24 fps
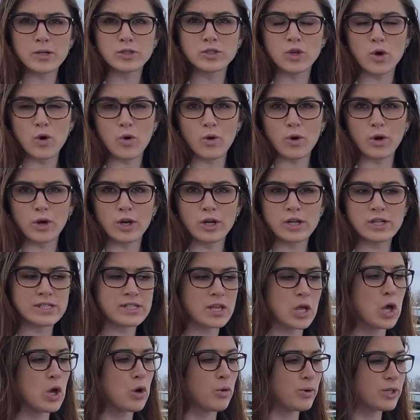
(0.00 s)
doors.
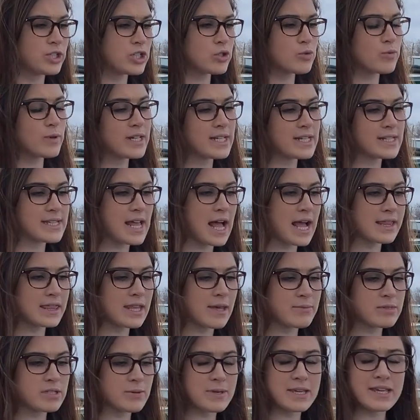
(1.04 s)
We just redesigned
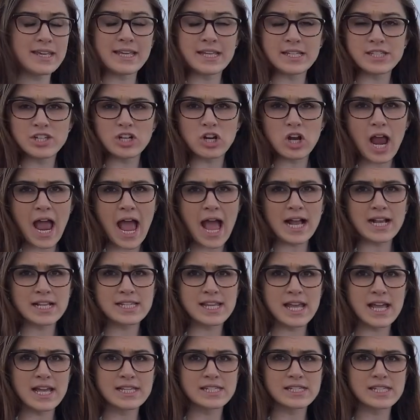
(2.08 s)
them to be easier
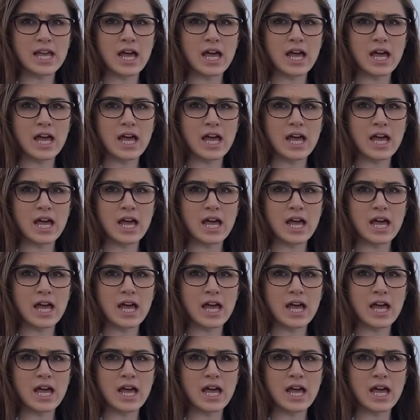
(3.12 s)
access